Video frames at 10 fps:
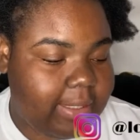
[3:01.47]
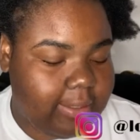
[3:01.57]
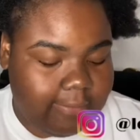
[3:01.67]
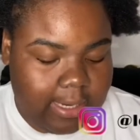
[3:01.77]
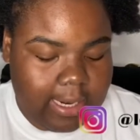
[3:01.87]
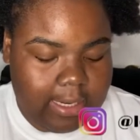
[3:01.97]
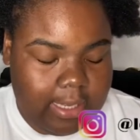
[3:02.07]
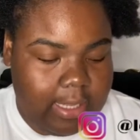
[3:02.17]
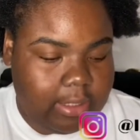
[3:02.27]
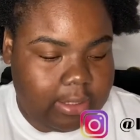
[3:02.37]
that I
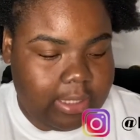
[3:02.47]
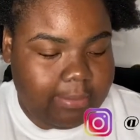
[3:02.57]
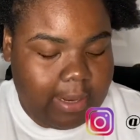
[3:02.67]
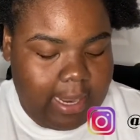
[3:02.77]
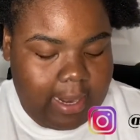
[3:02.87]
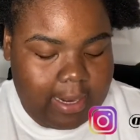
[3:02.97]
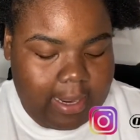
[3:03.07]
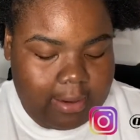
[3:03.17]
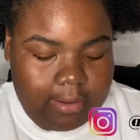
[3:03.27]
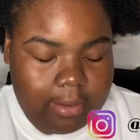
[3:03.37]
need to slick my hair
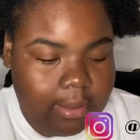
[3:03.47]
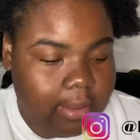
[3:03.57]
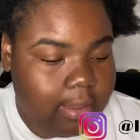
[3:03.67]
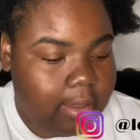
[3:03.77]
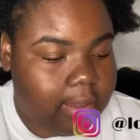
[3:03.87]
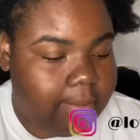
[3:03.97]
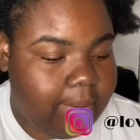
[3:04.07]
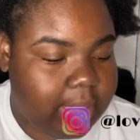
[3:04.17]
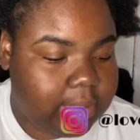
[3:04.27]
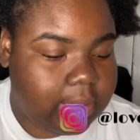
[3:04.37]
down,
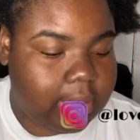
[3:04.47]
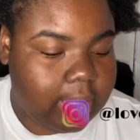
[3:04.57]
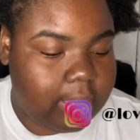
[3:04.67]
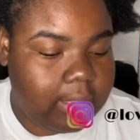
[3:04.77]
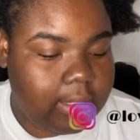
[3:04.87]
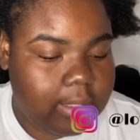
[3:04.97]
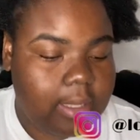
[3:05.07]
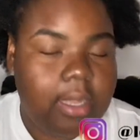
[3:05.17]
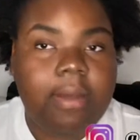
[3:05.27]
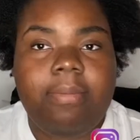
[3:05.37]
basically.
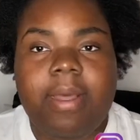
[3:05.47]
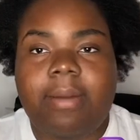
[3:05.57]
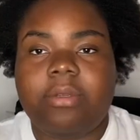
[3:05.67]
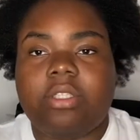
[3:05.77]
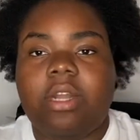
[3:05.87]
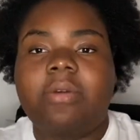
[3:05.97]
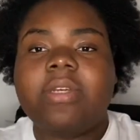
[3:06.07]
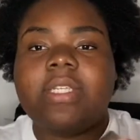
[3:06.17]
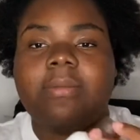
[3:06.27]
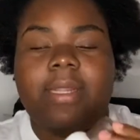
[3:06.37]
But I'm going to start with
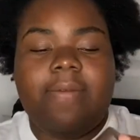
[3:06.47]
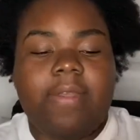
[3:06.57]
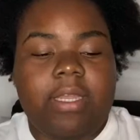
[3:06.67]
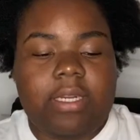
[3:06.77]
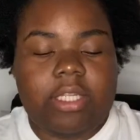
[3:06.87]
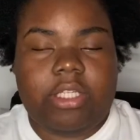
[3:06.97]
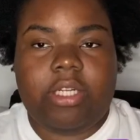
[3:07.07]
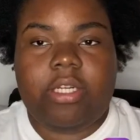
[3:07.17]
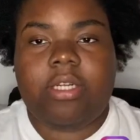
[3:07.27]
some leave-in conditioner.